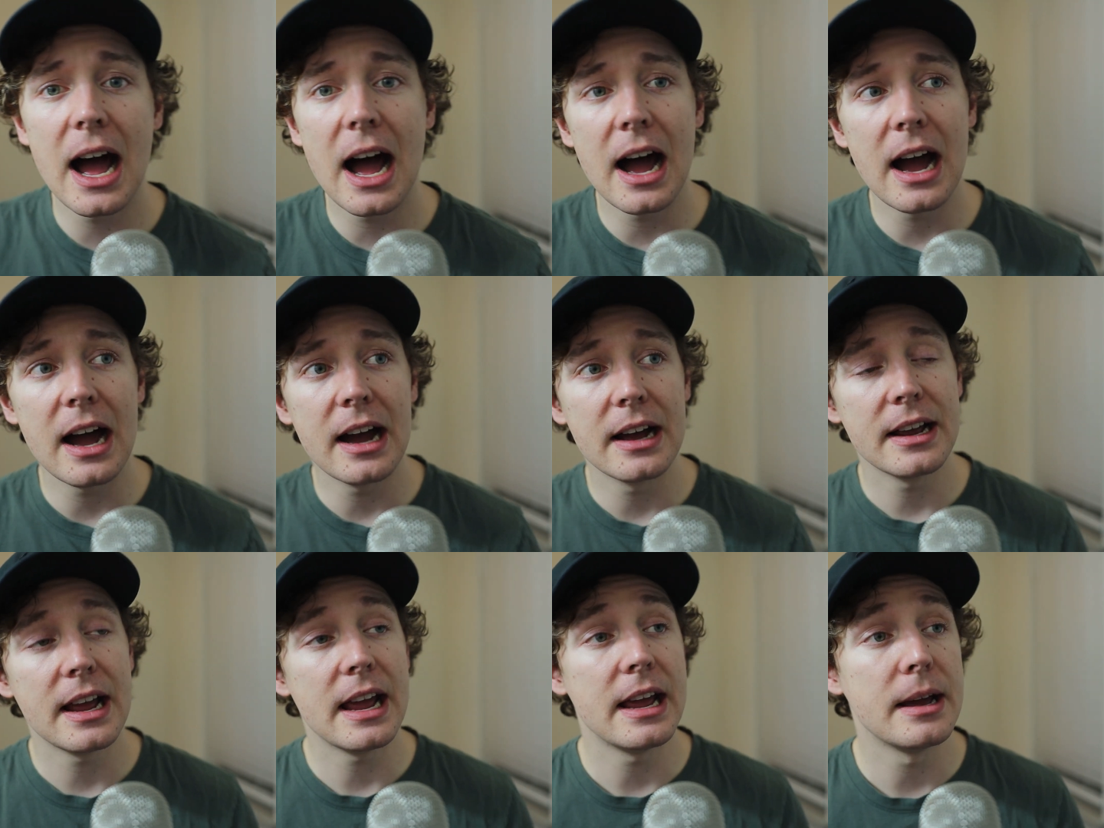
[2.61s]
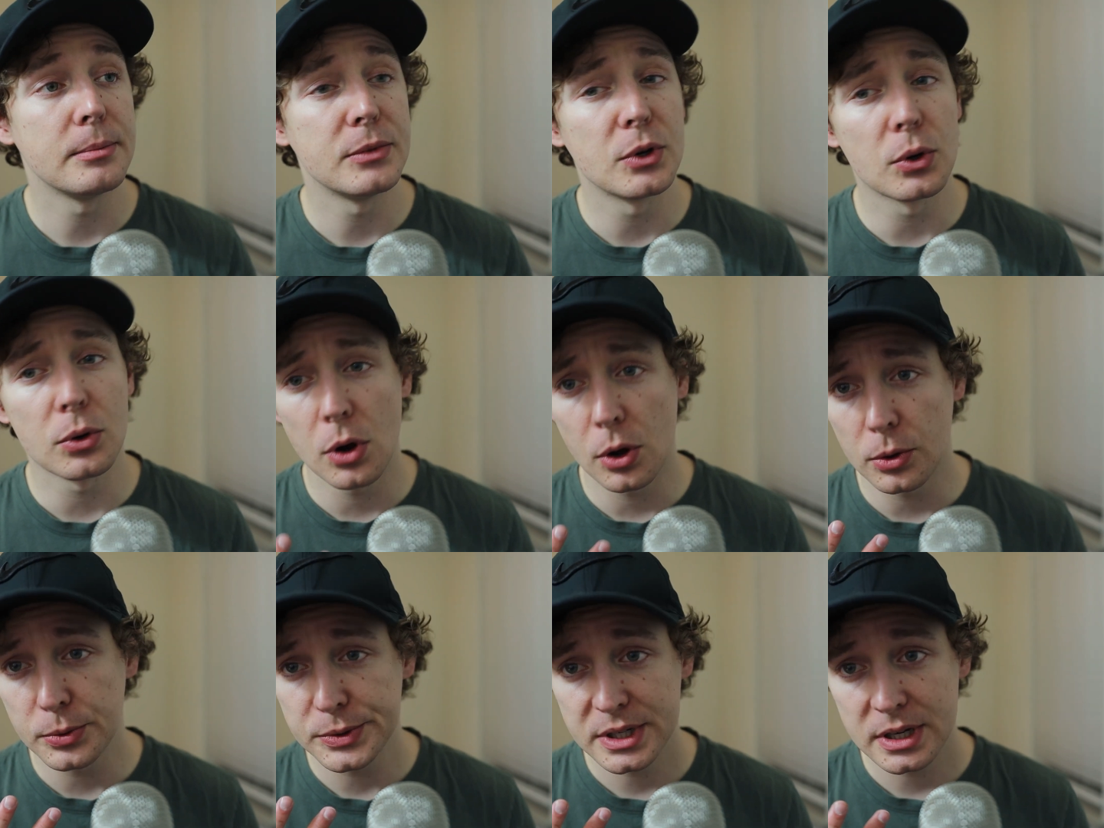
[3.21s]
I am your
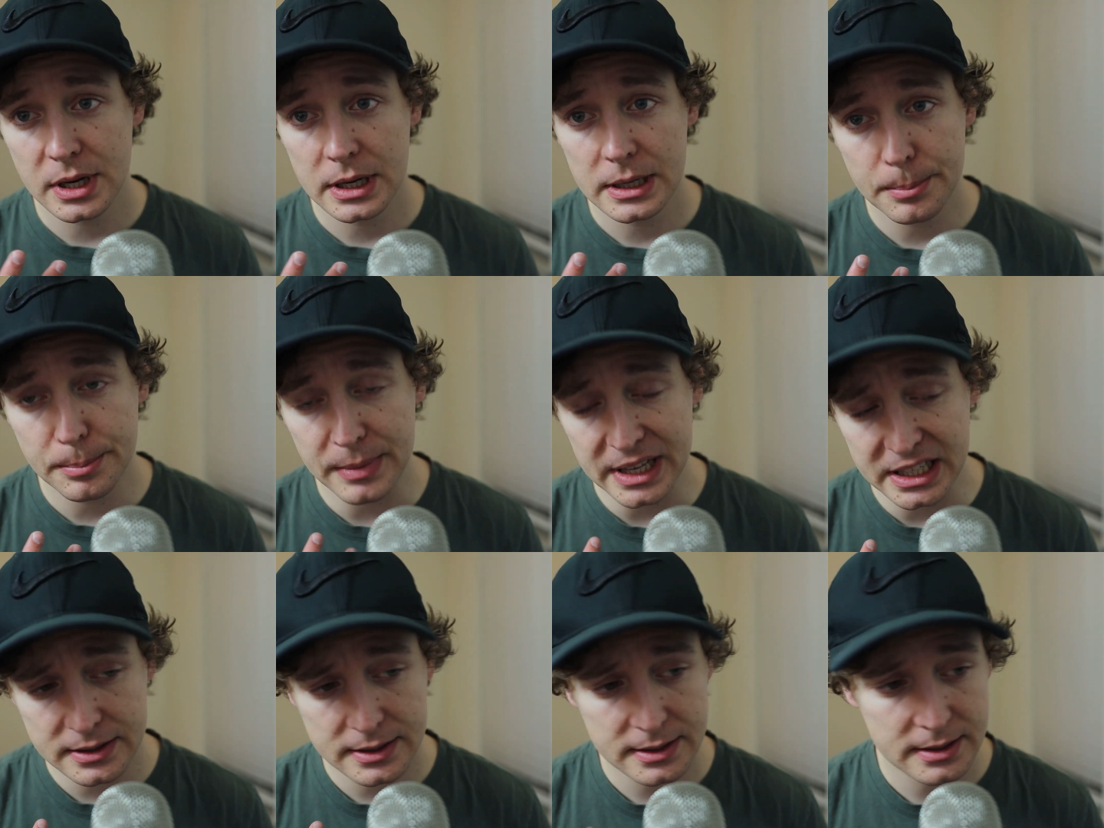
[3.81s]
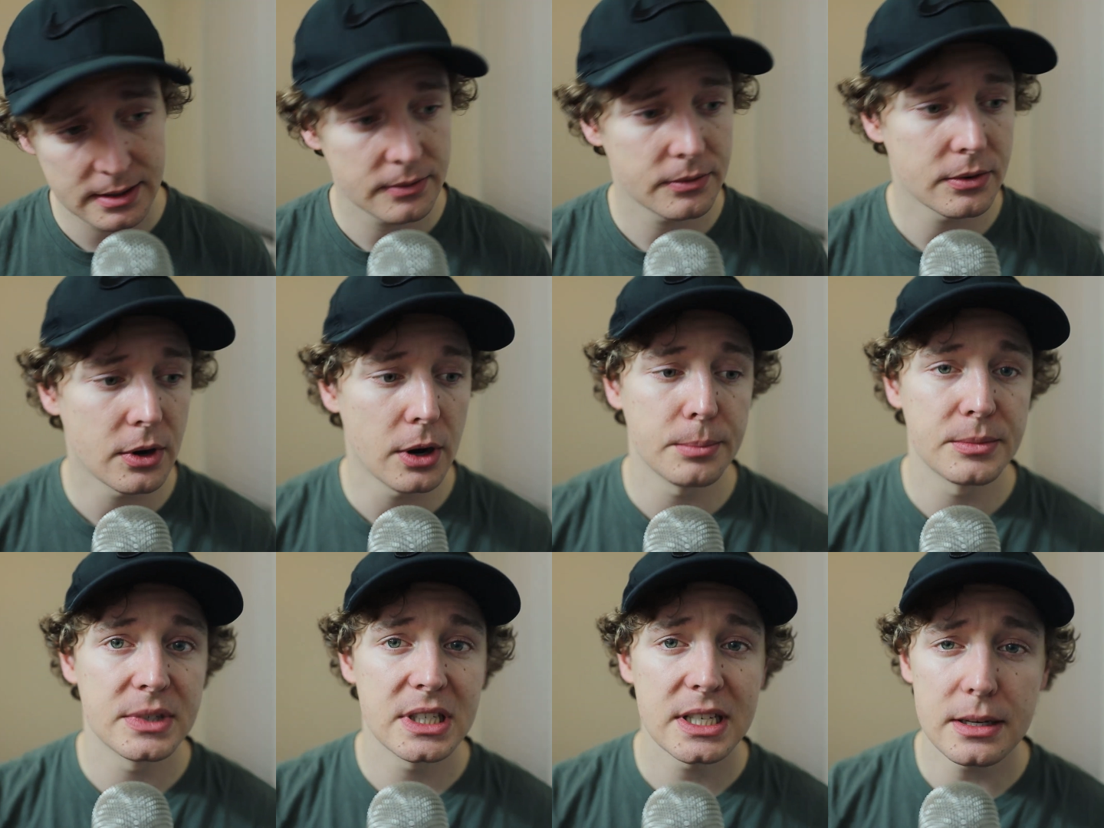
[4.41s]
host, Mence
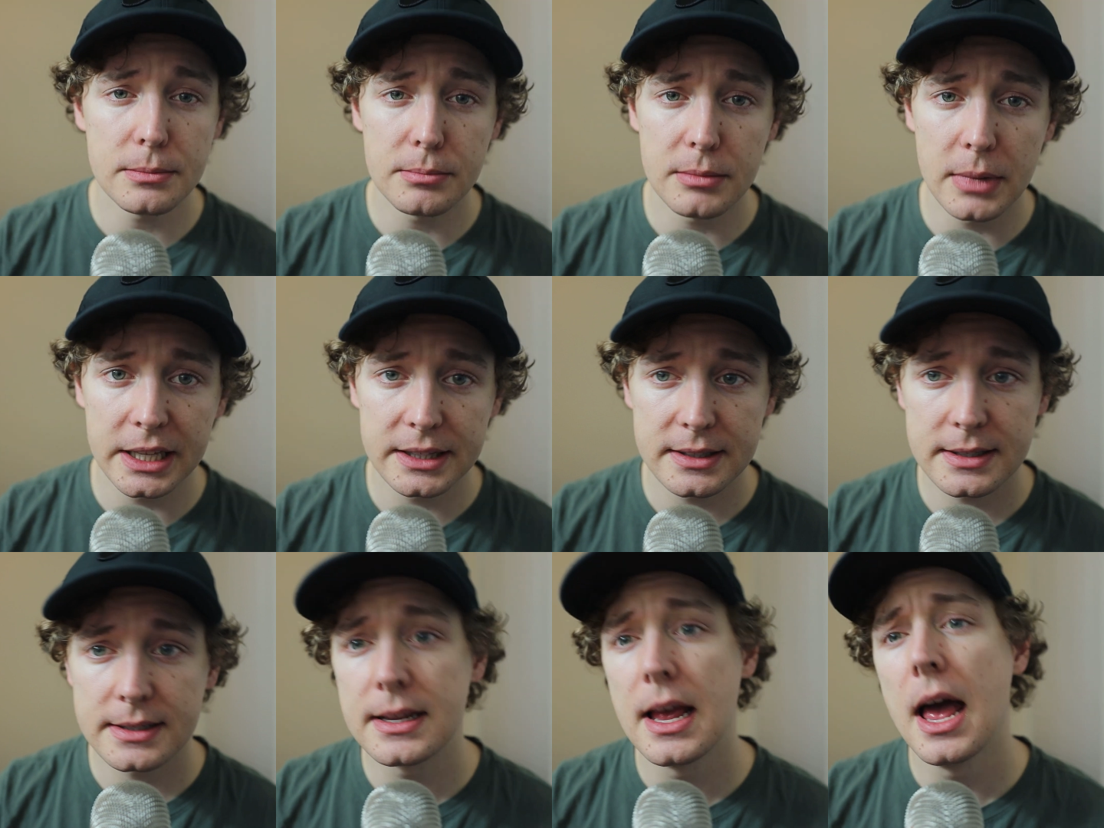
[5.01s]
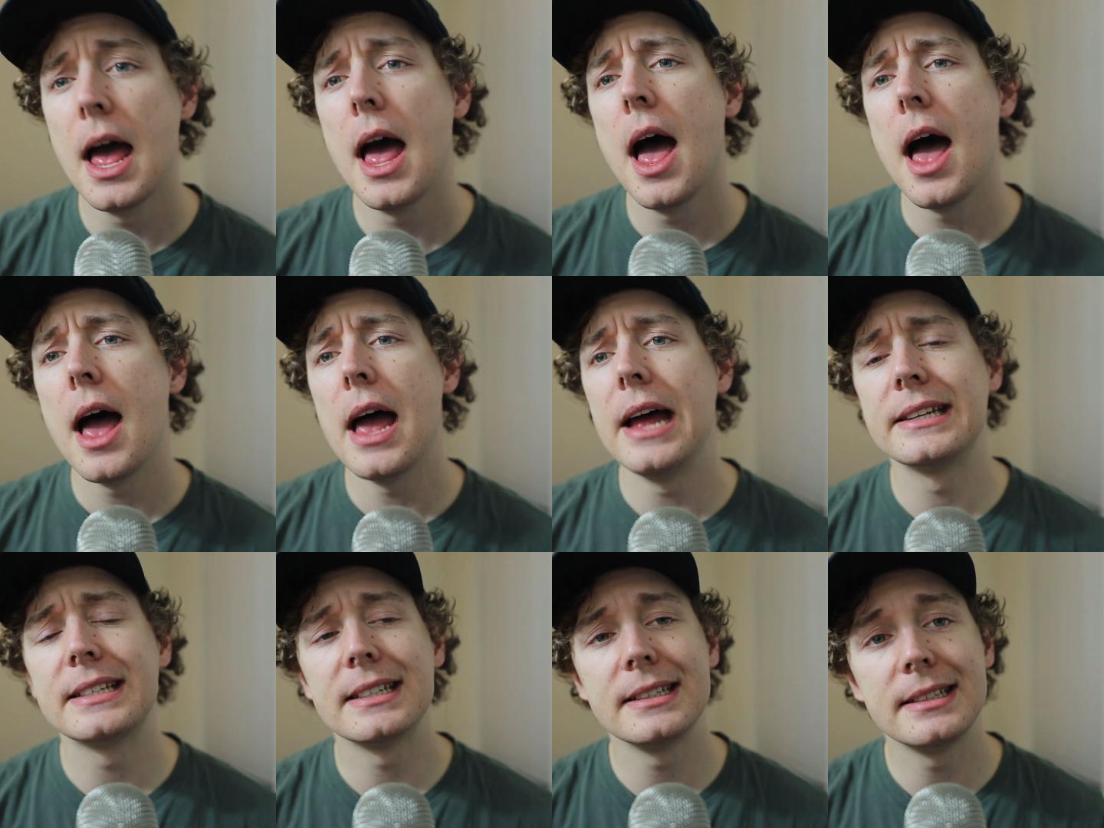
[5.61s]
from Team Mence,
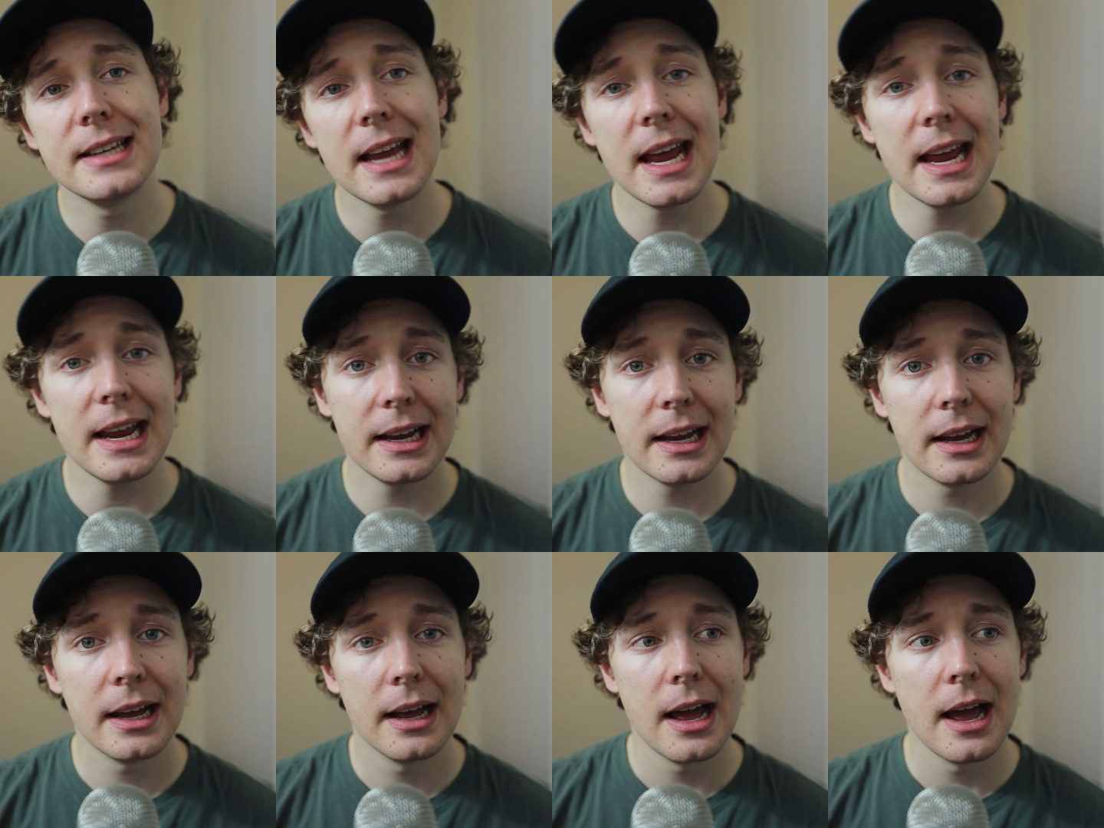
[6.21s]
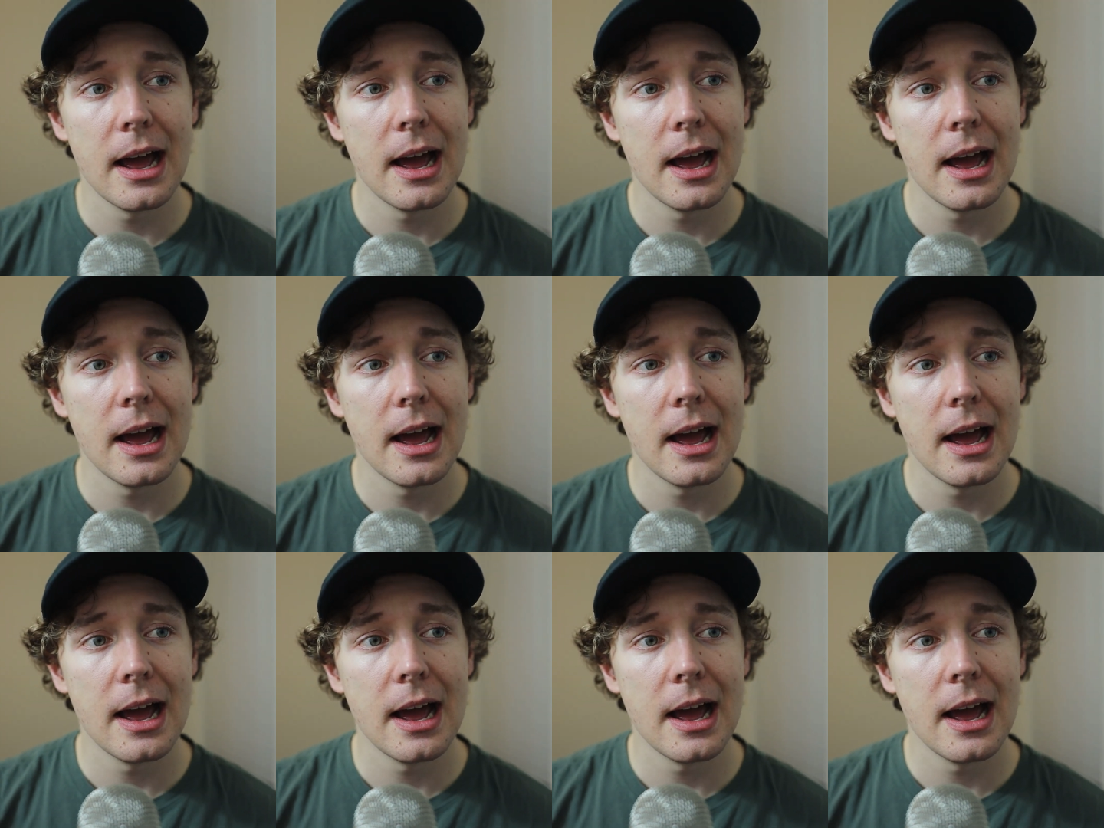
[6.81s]
and today